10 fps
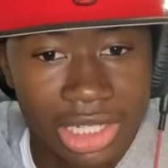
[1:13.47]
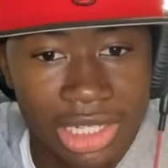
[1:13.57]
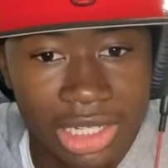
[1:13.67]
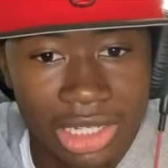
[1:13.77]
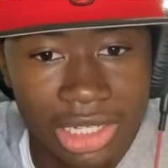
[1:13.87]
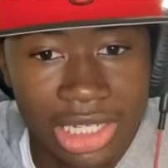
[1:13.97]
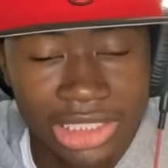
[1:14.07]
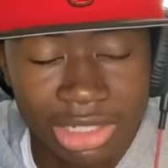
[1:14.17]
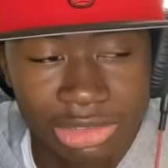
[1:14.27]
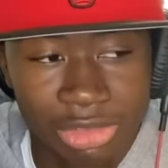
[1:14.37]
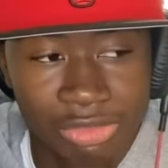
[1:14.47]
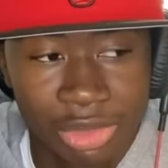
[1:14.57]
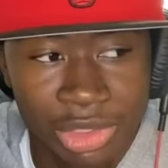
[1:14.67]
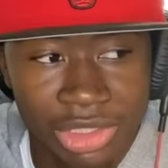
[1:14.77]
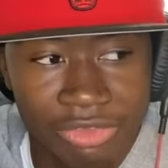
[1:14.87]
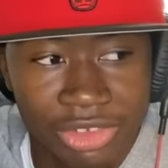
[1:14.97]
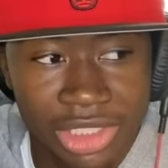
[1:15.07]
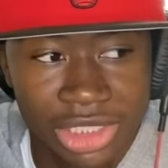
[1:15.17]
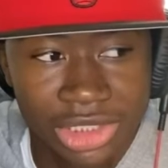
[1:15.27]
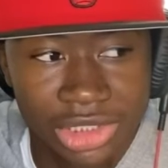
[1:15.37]
Uh, as I was reviewing the
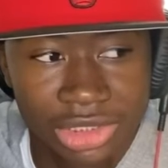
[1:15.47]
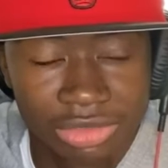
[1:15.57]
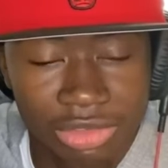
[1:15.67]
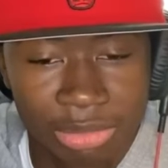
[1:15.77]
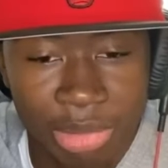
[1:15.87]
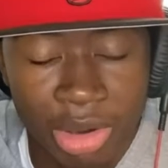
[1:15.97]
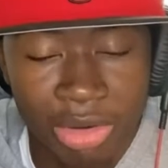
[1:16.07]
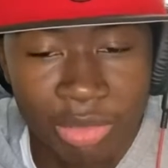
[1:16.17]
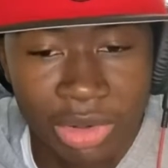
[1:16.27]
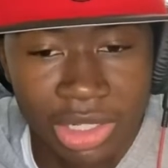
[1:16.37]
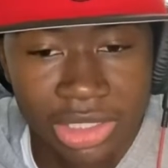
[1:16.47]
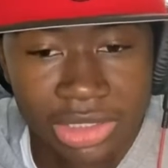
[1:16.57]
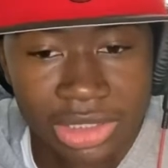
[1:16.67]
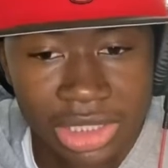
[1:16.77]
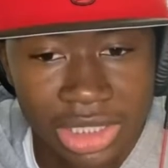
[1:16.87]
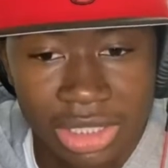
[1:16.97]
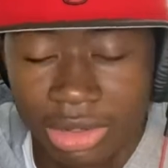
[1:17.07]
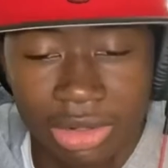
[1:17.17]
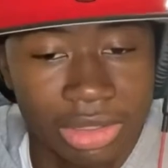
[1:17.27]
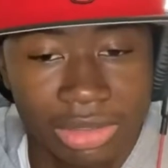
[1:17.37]
footage for part one,
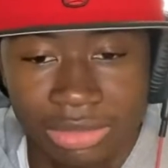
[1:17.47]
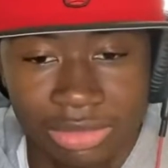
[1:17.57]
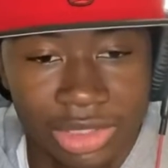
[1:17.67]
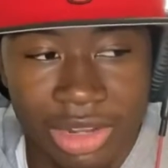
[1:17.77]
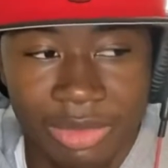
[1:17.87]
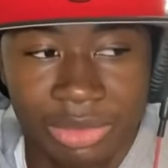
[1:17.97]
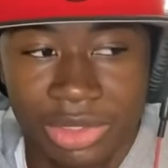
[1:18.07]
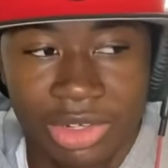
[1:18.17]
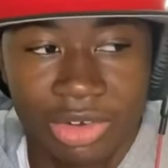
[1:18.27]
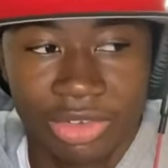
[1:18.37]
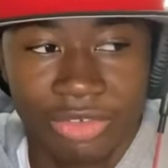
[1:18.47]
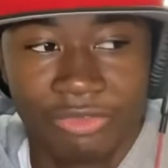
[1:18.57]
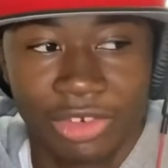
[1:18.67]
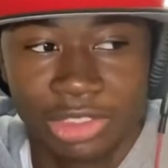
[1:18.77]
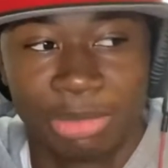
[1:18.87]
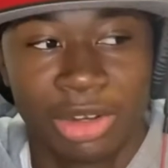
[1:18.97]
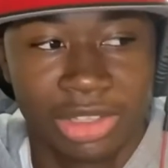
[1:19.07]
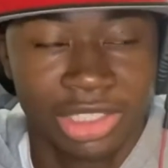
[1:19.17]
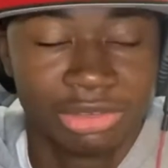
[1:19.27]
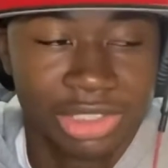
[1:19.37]
or whatever you would call the first part
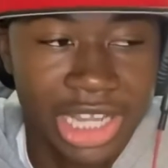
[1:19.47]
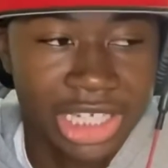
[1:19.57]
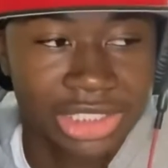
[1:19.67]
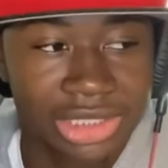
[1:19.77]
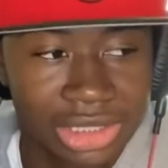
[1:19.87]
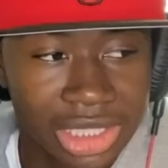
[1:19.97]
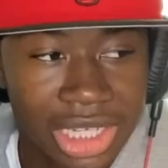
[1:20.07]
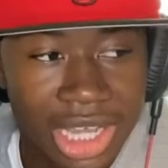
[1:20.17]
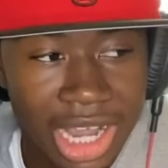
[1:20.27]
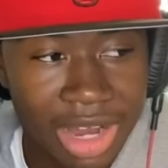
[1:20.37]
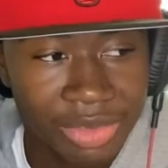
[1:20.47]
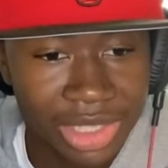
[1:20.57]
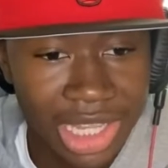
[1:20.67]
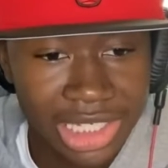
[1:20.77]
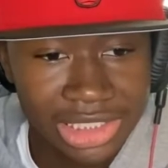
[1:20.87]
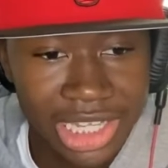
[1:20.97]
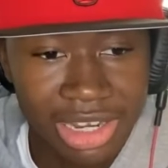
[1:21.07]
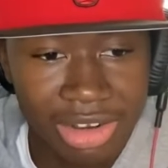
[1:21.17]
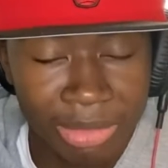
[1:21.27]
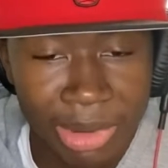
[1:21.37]
of this reaction, I realized
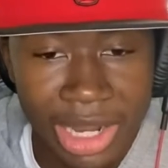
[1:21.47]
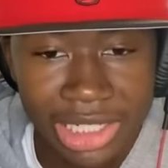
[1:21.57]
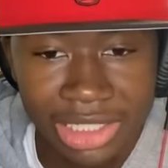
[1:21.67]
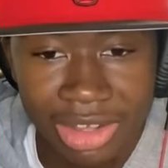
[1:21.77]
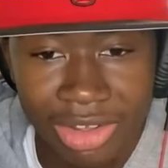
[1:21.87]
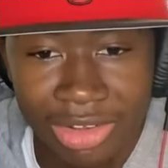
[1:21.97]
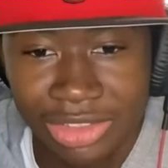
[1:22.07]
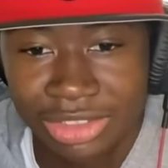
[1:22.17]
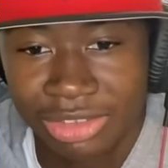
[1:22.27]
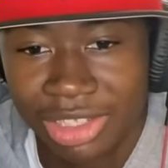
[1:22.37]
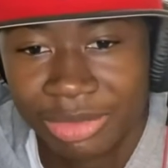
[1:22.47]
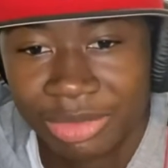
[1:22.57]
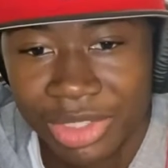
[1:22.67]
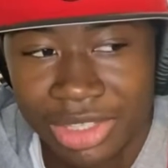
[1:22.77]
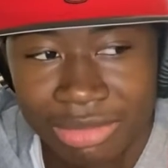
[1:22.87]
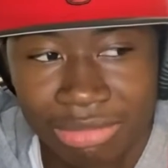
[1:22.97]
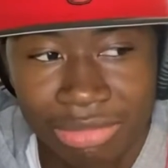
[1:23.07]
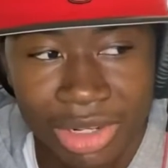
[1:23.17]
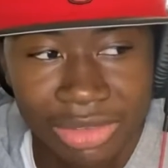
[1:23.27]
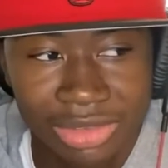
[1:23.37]
that Hermione also lived with
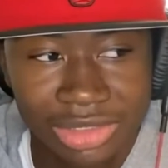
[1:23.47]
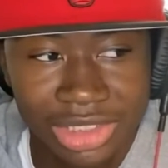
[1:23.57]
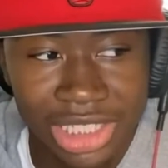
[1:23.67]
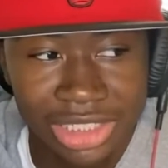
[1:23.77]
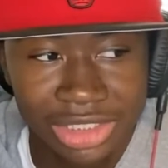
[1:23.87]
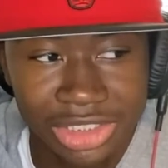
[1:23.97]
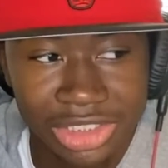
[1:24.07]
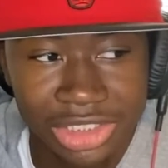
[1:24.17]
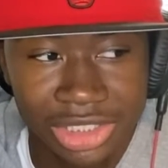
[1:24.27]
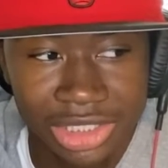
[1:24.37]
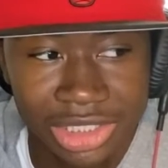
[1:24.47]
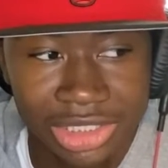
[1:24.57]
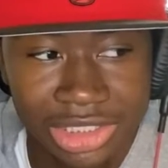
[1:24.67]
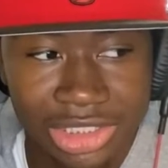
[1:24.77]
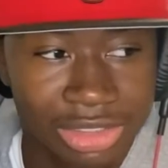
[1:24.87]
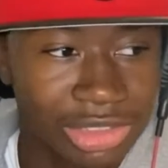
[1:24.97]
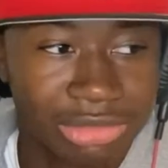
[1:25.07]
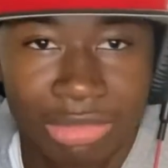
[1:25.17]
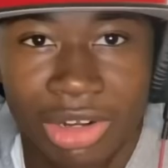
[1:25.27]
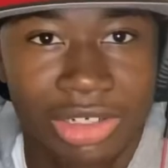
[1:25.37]
muggles and she's still
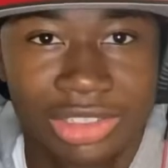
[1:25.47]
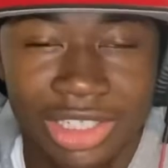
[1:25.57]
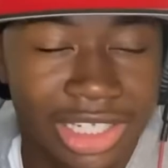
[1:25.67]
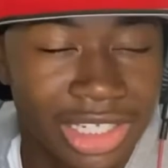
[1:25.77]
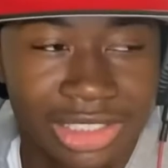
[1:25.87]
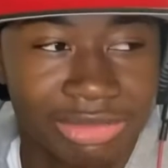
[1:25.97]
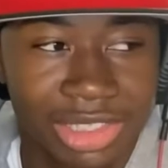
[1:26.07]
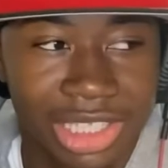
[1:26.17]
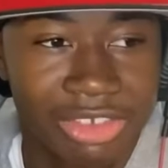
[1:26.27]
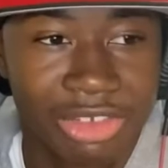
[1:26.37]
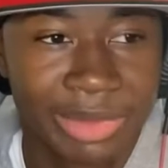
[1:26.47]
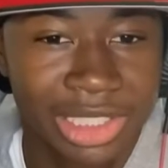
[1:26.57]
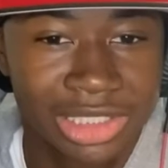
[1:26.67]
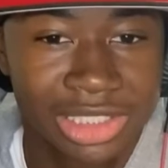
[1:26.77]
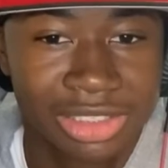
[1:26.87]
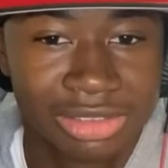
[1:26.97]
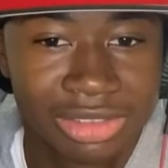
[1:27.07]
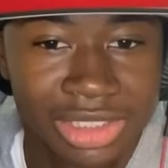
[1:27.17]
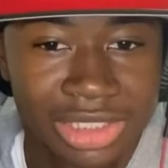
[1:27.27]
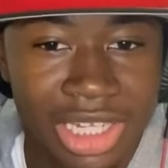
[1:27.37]
smart, so that doesn't really give him an
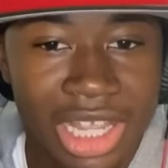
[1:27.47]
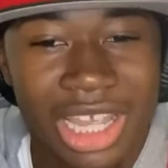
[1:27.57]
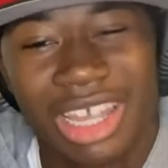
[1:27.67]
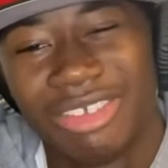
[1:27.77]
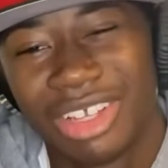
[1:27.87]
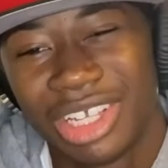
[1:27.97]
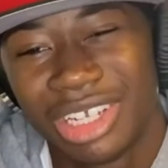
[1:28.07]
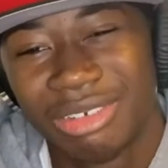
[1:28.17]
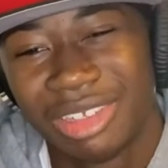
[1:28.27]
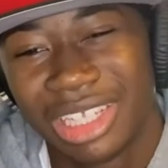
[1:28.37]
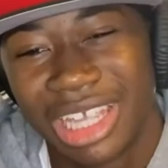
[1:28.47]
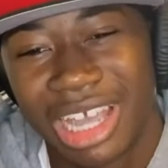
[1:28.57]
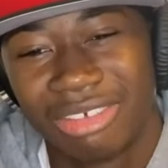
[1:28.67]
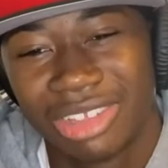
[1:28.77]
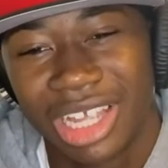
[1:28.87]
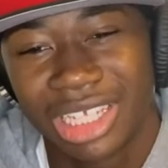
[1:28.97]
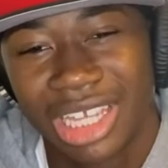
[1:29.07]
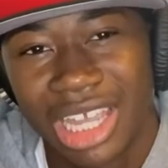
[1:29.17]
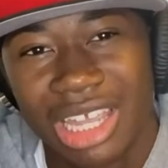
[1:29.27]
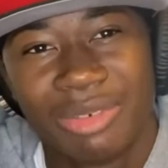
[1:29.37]
excuse even though he didn't really have like
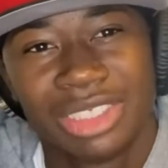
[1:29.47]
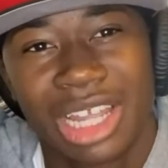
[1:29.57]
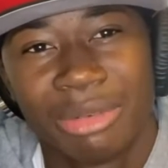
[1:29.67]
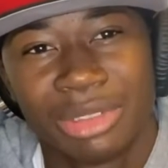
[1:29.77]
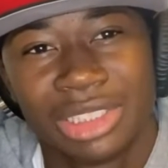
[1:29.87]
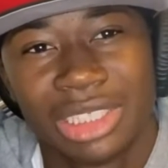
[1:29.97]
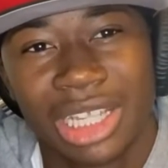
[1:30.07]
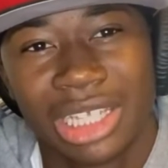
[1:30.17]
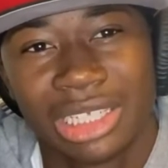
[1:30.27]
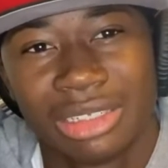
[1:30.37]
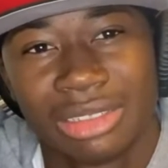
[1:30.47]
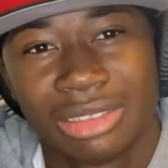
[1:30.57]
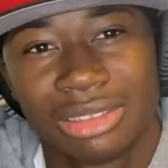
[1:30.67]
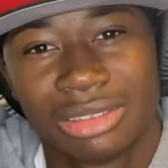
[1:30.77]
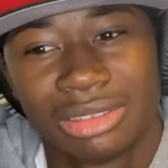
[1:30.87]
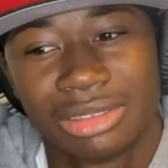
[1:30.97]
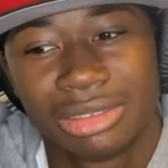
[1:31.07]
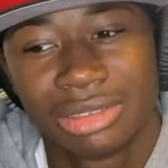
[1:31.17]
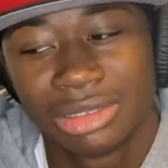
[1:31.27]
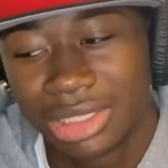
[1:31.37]
he wasn't able to like
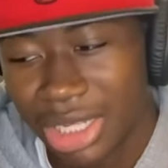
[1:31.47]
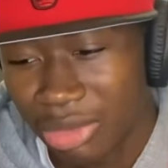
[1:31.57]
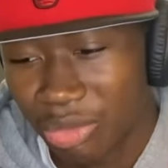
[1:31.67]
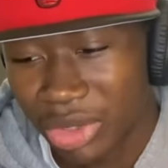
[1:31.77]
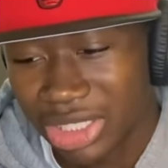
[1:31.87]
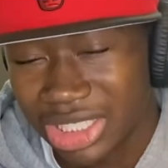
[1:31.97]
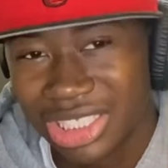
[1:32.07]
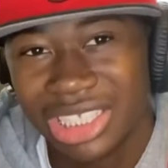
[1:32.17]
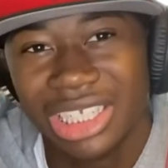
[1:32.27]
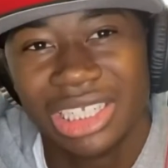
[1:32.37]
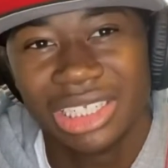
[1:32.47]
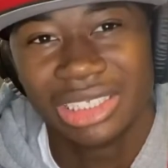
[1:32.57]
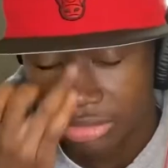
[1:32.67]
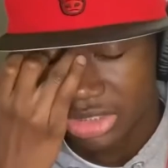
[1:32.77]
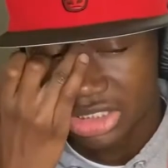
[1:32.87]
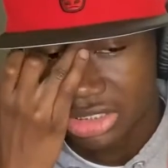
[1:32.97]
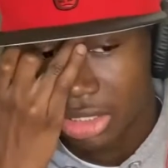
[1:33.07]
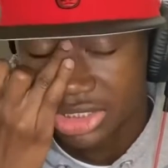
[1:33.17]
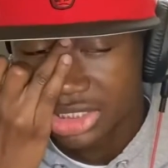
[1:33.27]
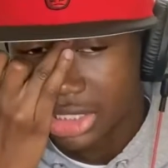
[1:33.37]
get what he needed. We
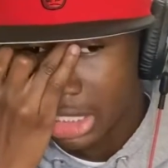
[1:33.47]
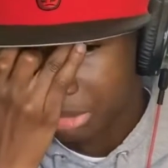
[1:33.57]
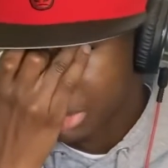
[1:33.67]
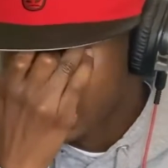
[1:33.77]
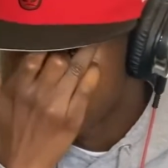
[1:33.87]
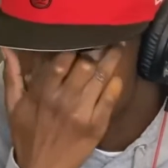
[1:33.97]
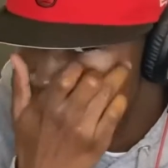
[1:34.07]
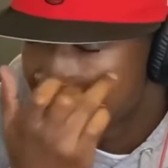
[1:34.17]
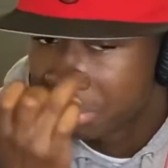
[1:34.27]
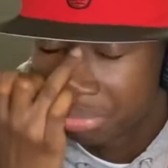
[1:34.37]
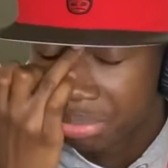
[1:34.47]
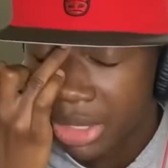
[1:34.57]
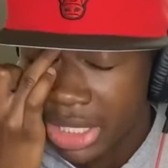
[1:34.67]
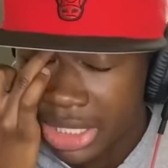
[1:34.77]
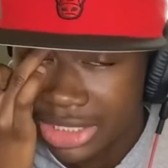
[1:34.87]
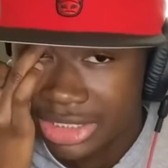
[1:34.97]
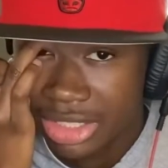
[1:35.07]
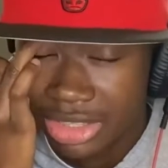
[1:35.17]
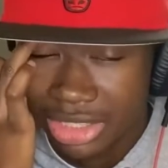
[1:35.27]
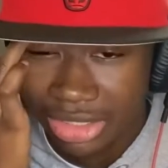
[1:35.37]
saw Snape got bit is the
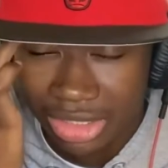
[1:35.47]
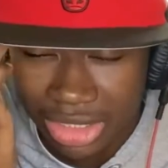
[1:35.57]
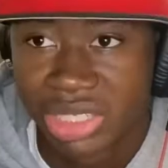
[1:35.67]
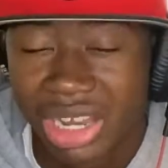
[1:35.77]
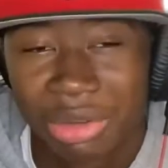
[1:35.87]
theory. Harry